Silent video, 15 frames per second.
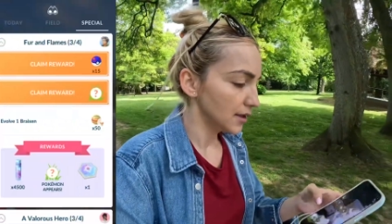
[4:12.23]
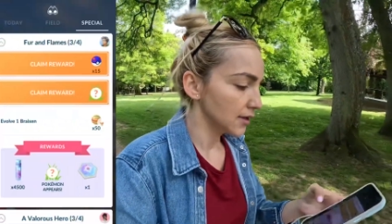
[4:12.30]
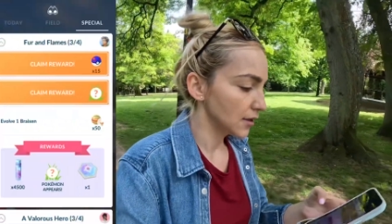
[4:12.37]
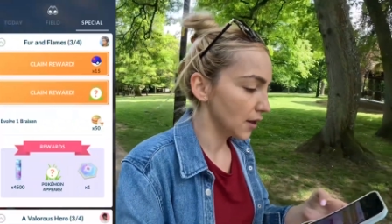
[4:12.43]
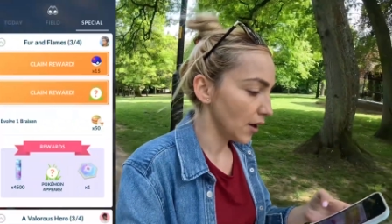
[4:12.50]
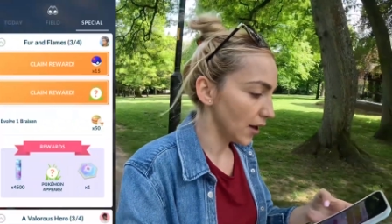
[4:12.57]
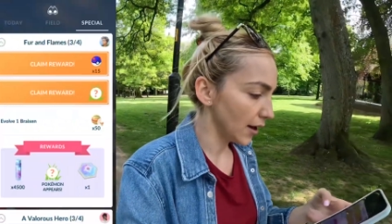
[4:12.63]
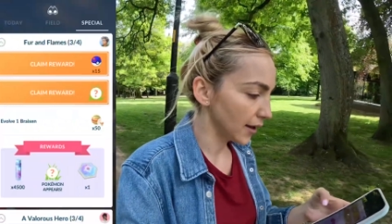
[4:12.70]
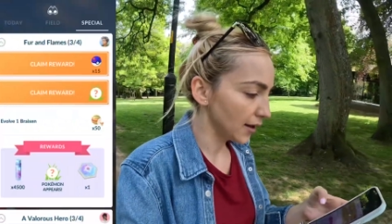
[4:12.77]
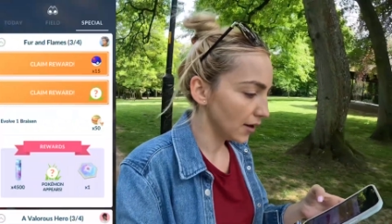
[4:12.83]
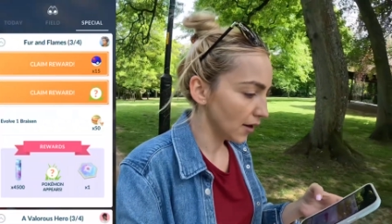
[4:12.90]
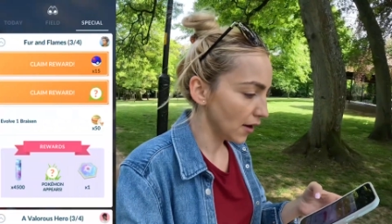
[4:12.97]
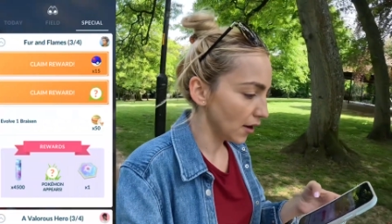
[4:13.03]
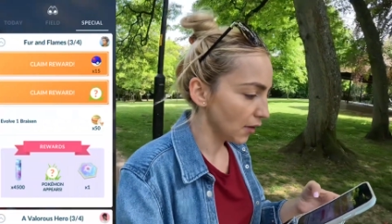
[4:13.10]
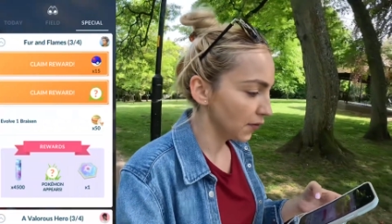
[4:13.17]
so now I
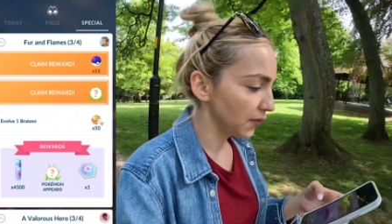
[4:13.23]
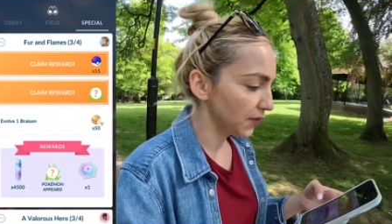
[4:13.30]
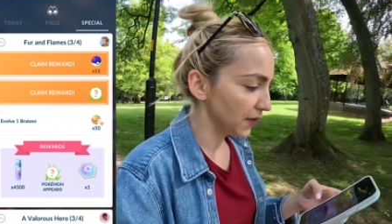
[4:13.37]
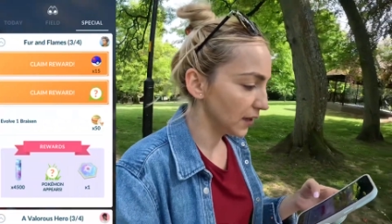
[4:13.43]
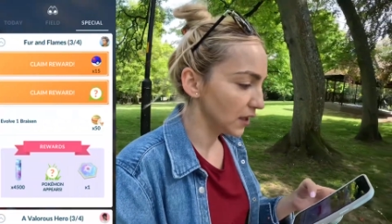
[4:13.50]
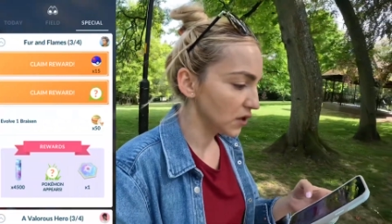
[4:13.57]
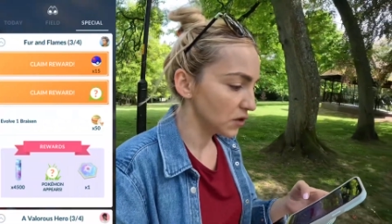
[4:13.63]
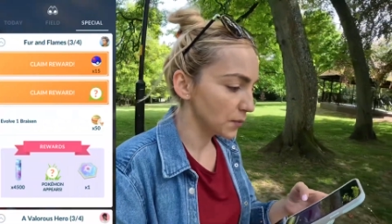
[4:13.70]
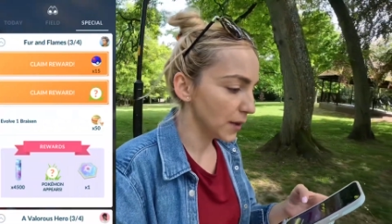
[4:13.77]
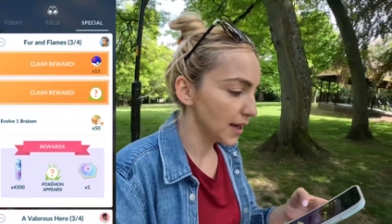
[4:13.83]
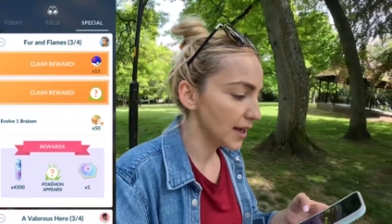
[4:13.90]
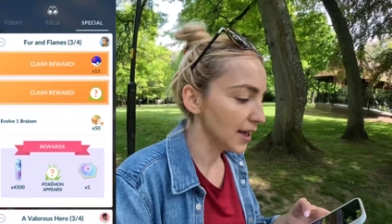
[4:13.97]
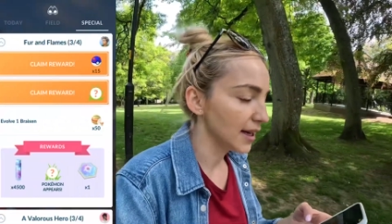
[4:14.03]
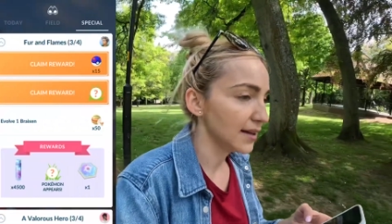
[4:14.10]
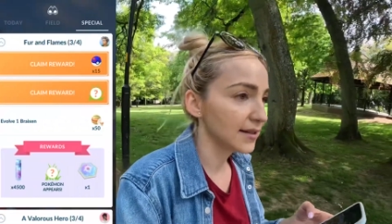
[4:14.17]
go finish
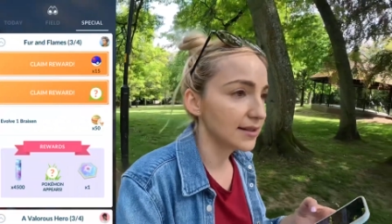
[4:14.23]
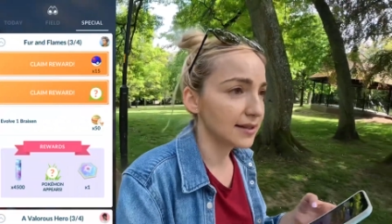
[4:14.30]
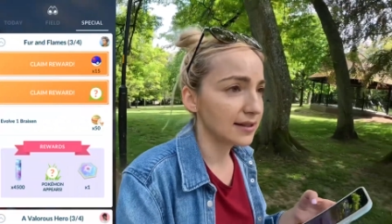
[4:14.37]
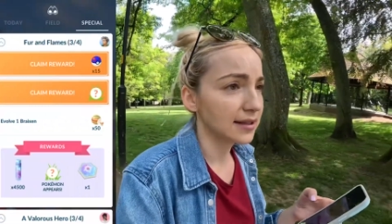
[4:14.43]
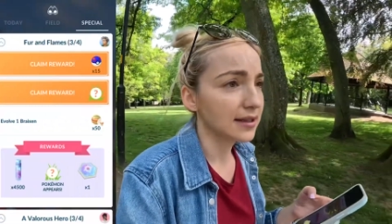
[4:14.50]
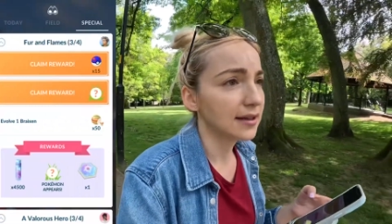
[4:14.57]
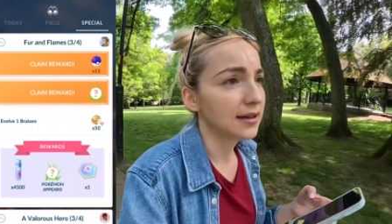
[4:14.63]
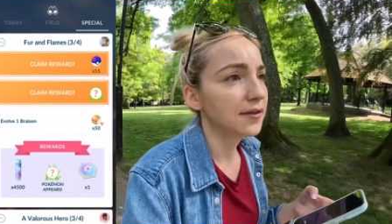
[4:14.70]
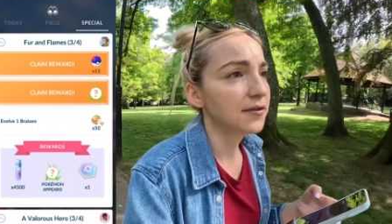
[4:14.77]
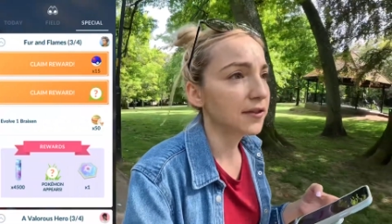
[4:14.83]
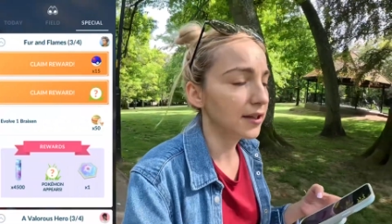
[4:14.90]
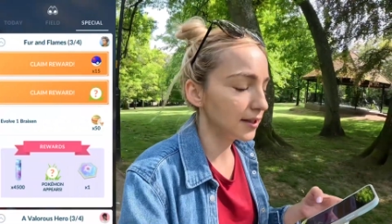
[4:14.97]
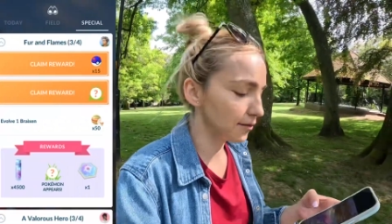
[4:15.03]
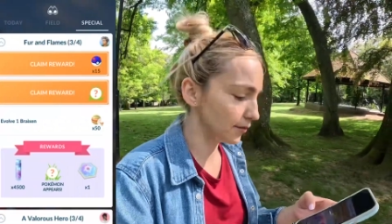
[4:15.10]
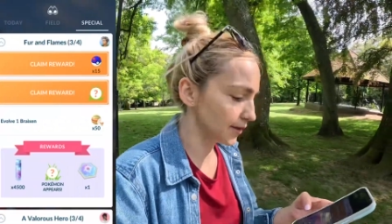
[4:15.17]
my last uh,
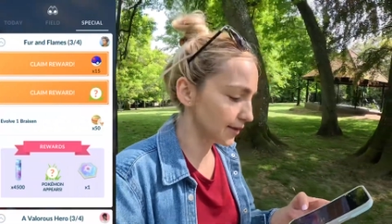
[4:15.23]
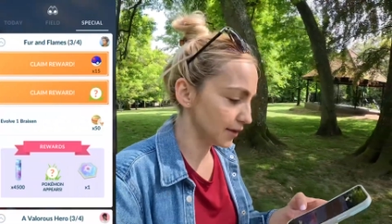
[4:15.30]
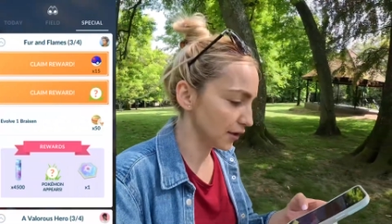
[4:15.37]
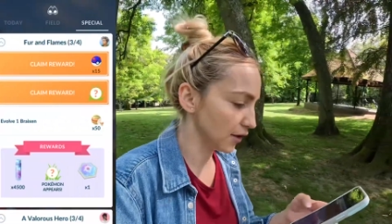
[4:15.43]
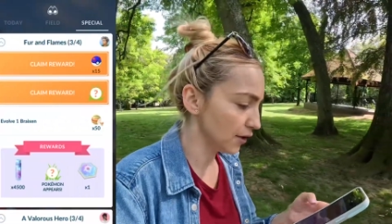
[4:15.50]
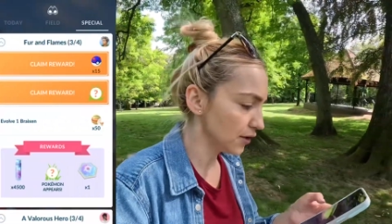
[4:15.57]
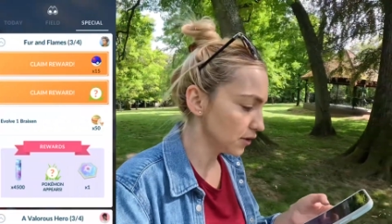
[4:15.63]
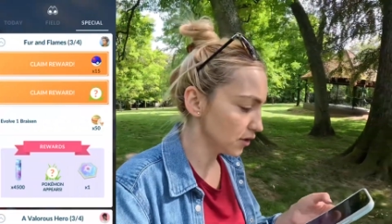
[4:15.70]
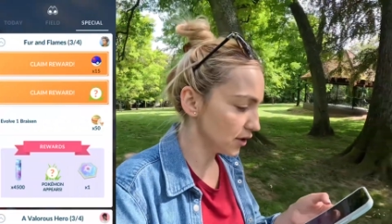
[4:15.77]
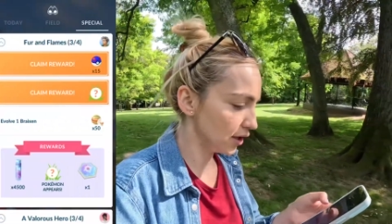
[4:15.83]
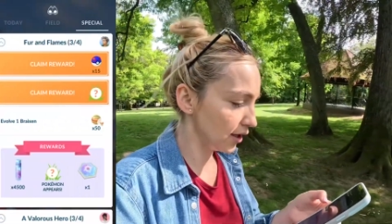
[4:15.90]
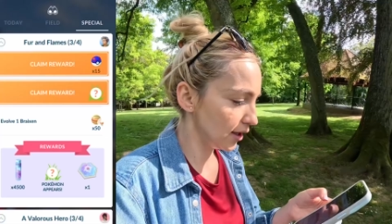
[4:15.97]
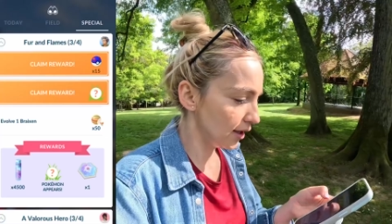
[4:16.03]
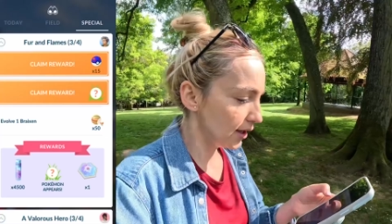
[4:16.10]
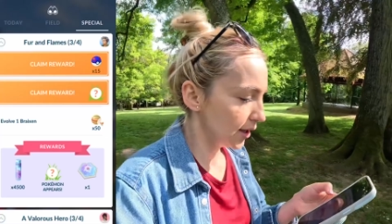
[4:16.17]
field research
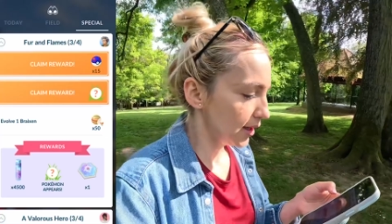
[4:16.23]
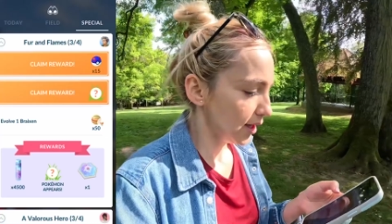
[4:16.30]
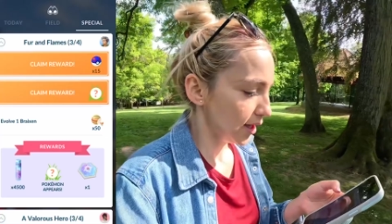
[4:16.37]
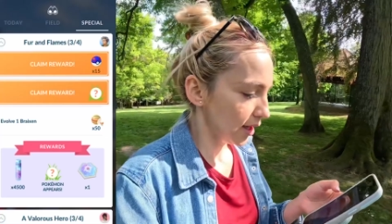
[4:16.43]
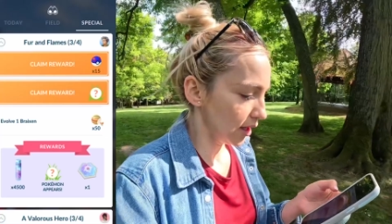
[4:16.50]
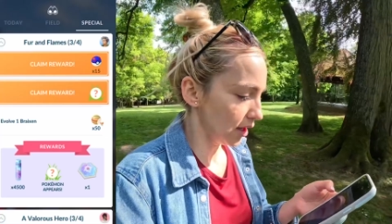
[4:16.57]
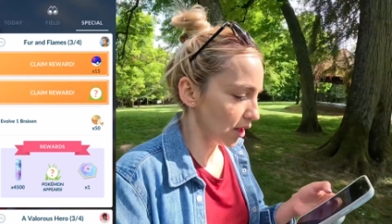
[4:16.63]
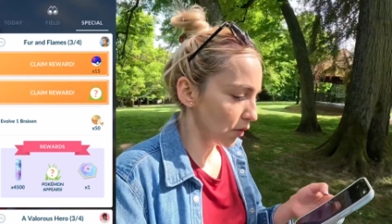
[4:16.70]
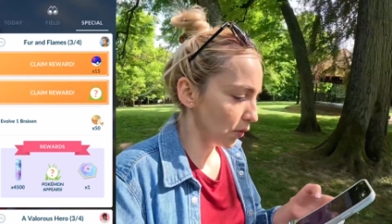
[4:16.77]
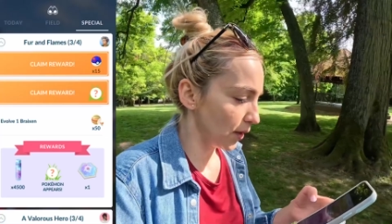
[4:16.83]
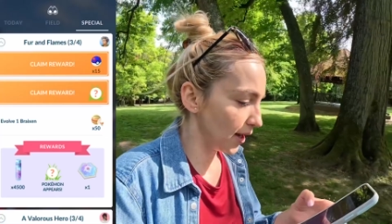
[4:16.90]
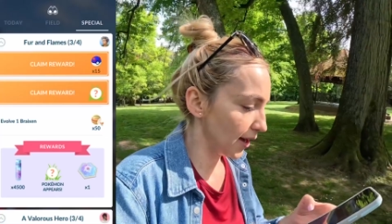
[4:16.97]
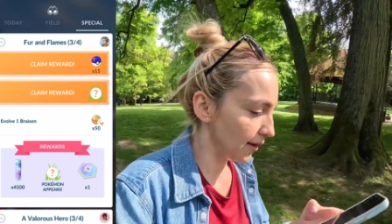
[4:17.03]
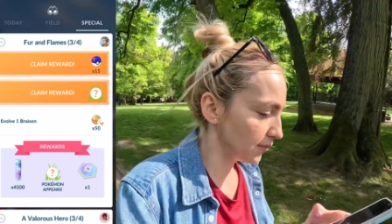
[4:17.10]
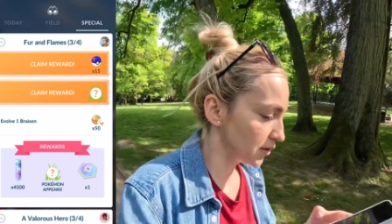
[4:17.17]
uh,
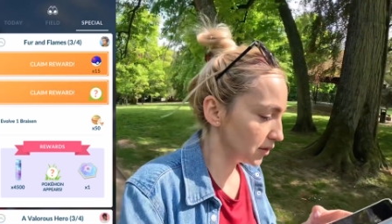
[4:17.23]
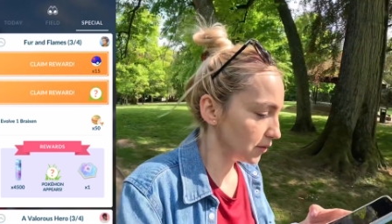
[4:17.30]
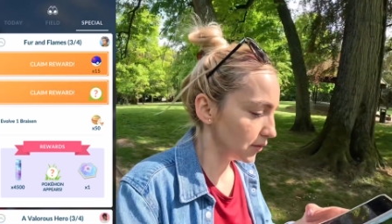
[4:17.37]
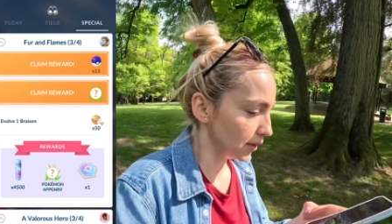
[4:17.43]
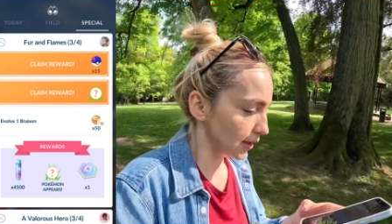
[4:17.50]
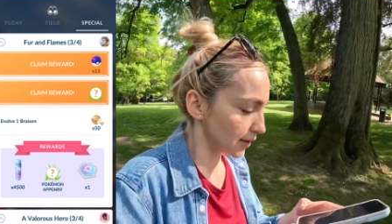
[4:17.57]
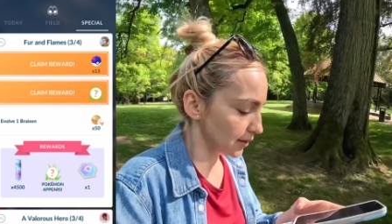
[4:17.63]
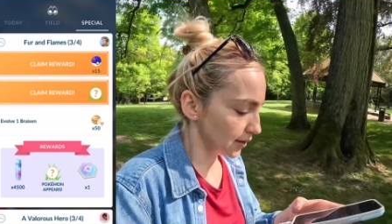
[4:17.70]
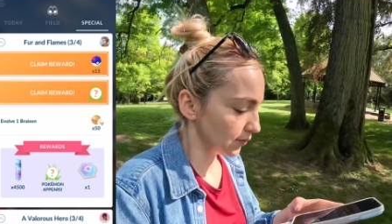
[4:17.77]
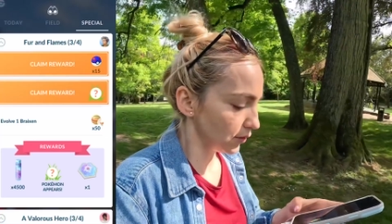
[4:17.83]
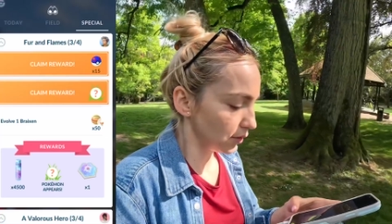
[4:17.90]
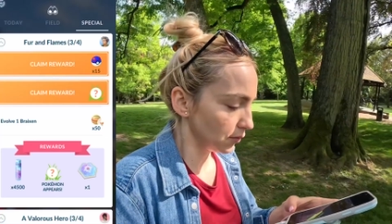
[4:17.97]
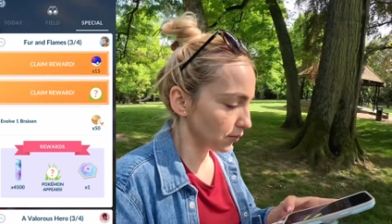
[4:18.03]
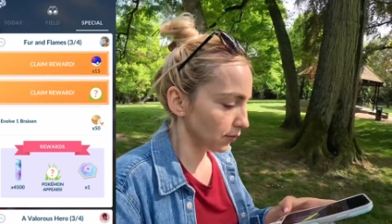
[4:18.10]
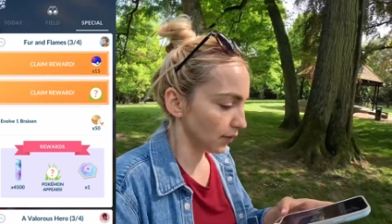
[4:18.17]
all I have to do is
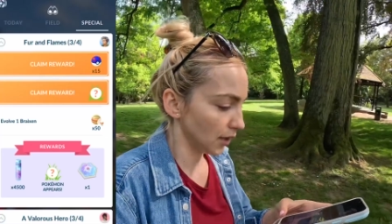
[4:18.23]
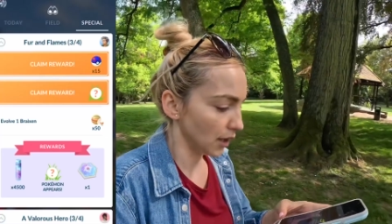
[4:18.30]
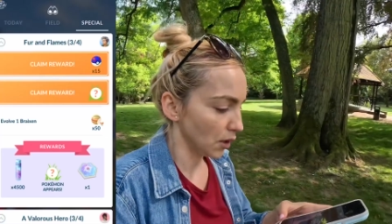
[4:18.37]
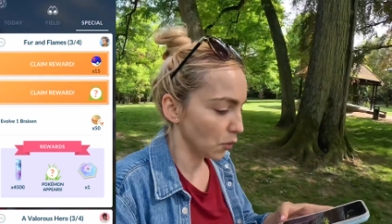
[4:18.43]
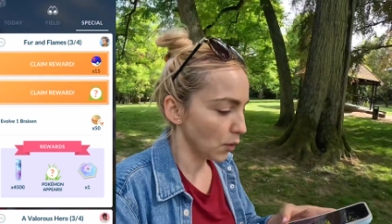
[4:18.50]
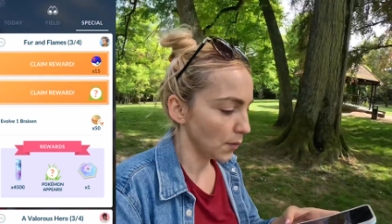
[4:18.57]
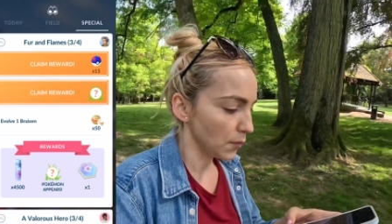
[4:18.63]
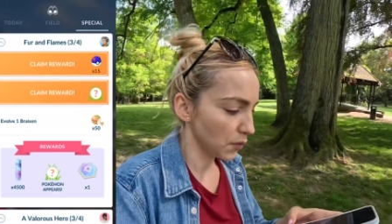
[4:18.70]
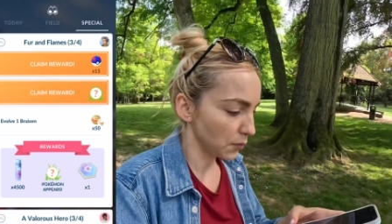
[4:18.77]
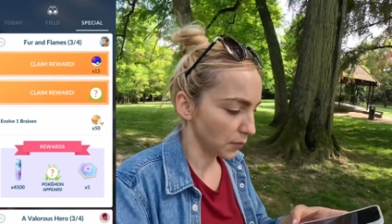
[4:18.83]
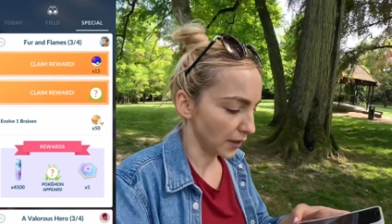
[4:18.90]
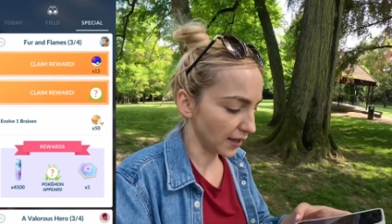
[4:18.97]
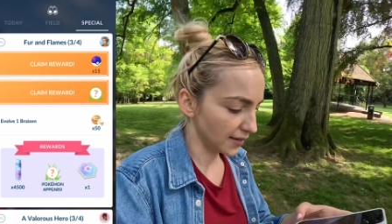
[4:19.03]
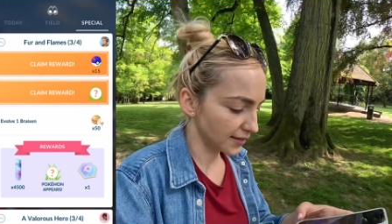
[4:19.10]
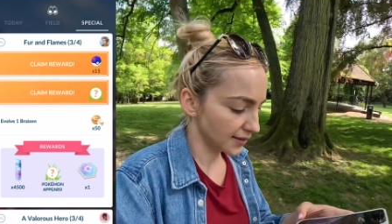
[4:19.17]
evolve uh, one more
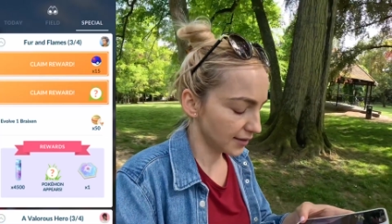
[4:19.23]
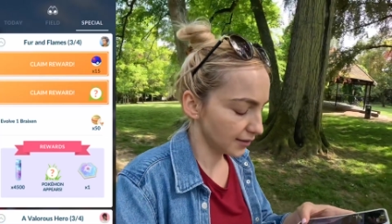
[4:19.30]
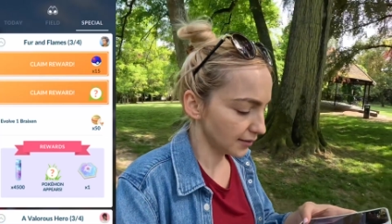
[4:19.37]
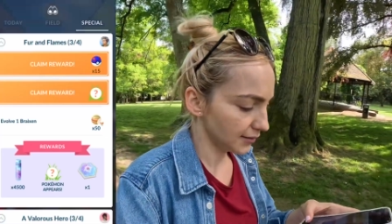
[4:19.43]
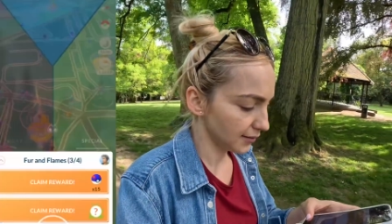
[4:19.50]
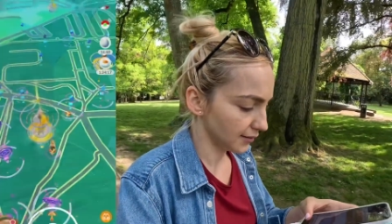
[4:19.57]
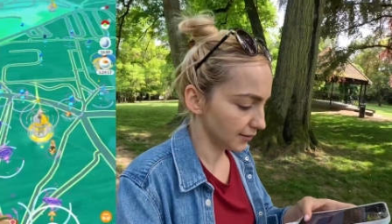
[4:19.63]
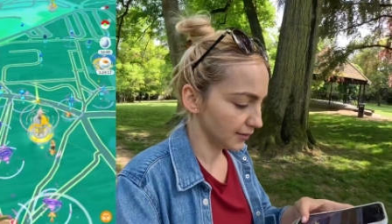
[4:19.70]
Braxen